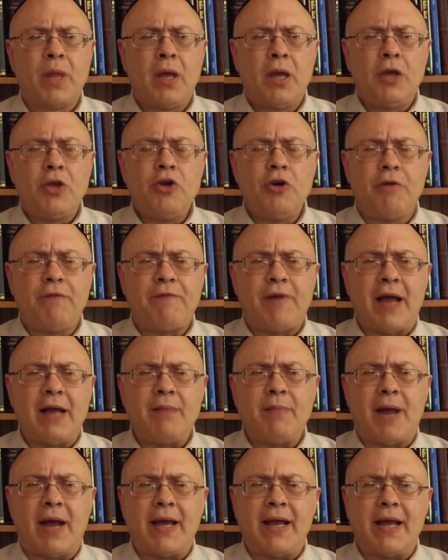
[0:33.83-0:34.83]
You'll
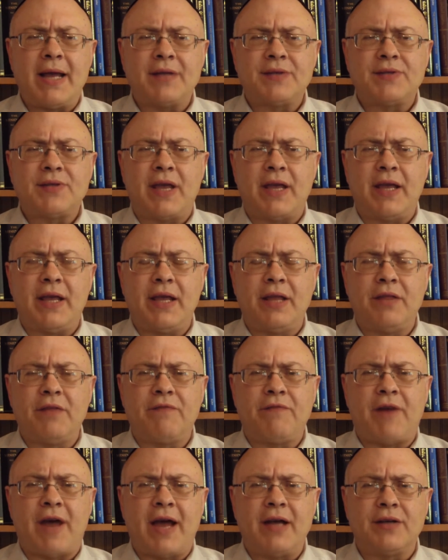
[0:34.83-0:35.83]
find my essay in the
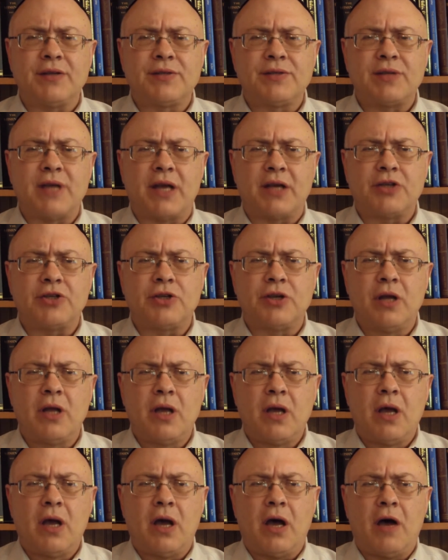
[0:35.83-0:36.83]
Files section
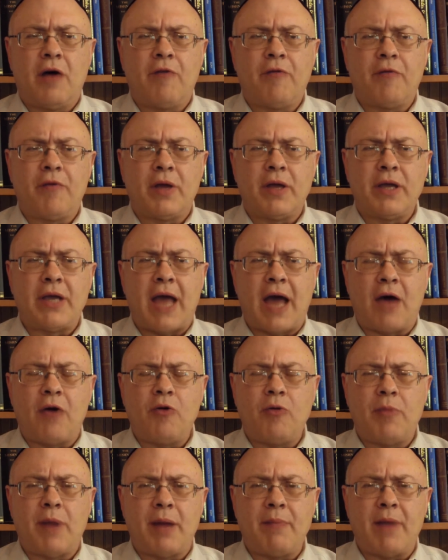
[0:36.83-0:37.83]
of
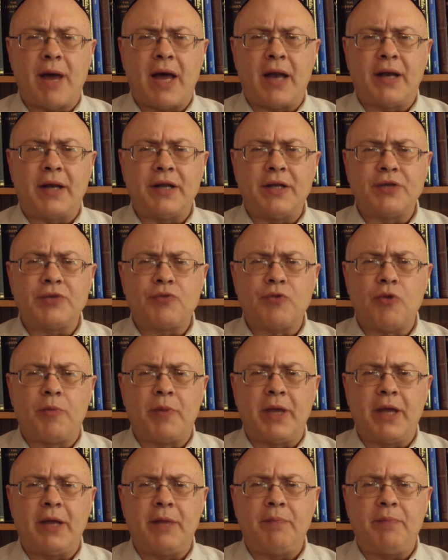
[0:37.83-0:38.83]
Yahoo Maimonides Group
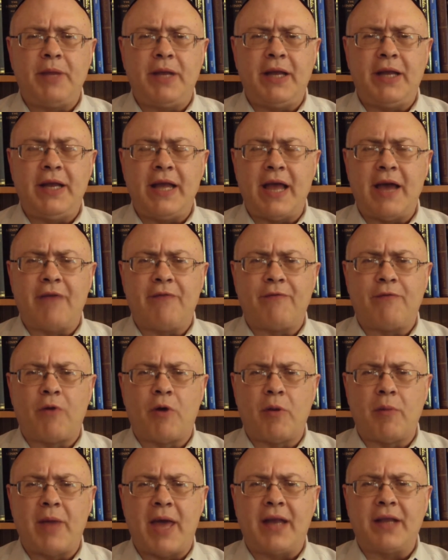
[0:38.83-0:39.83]
in PDF
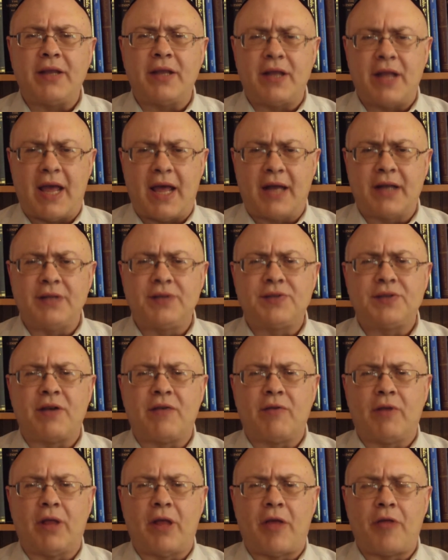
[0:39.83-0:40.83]
format and in
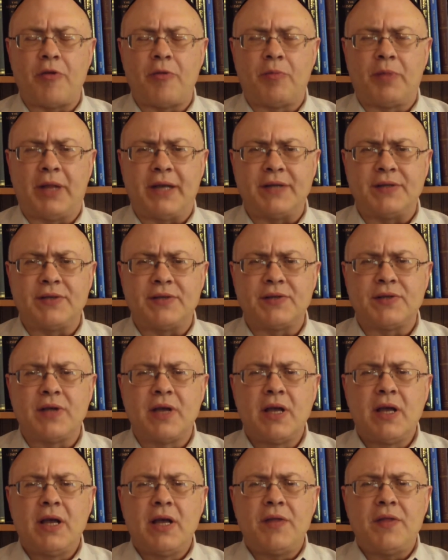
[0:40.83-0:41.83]
several other places
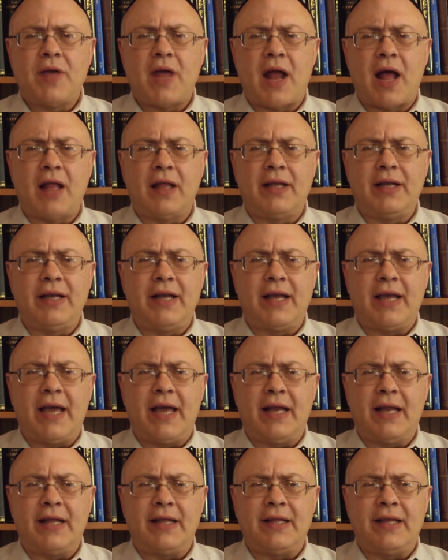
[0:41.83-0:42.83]
that I'll
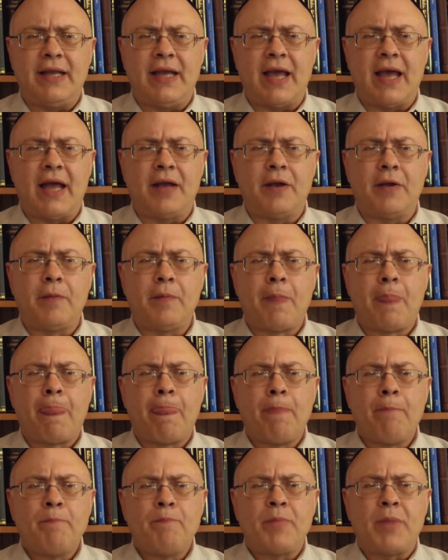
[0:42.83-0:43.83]
indicate at the end.
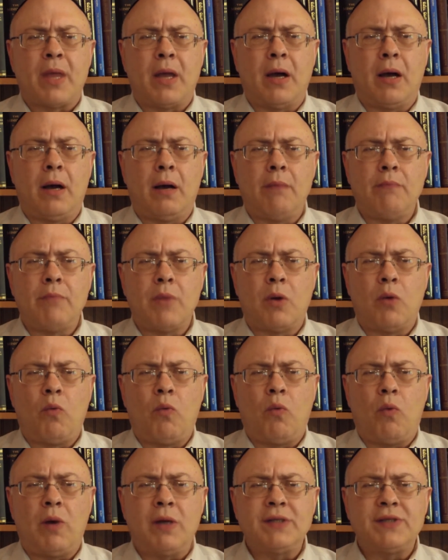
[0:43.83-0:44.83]

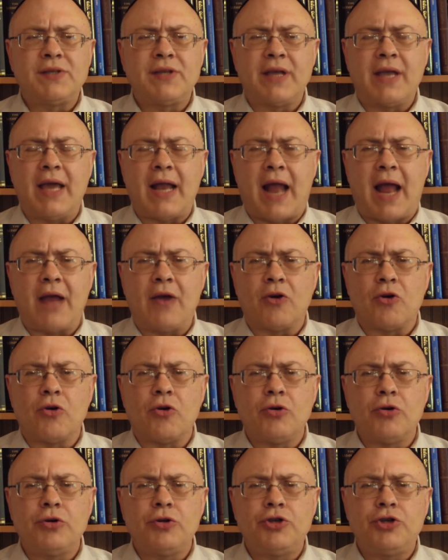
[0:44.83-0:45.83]
Once again, I
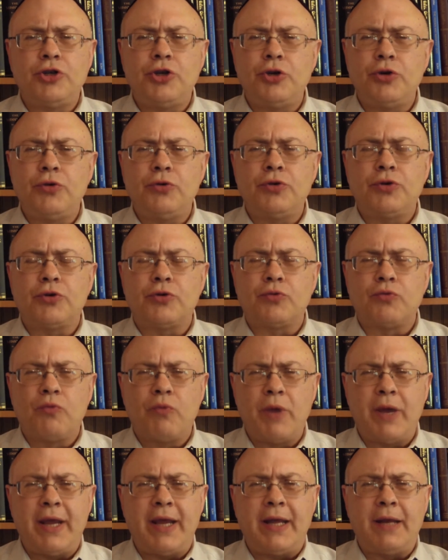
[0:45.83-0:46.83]
urge you to
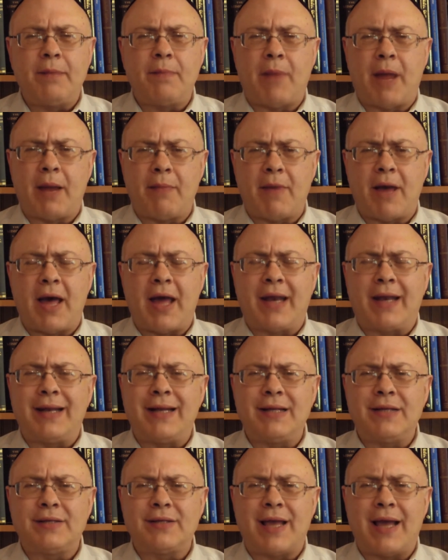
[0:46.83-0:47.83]
read
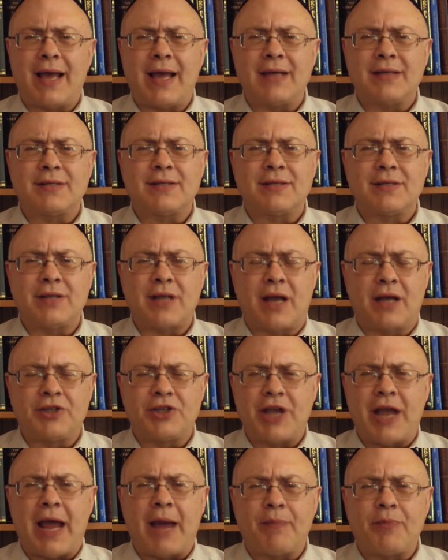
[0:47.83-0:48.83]
Maimonides'
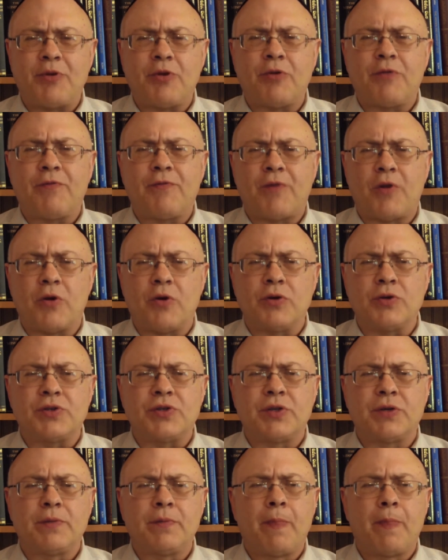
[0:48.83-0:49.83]
chapter first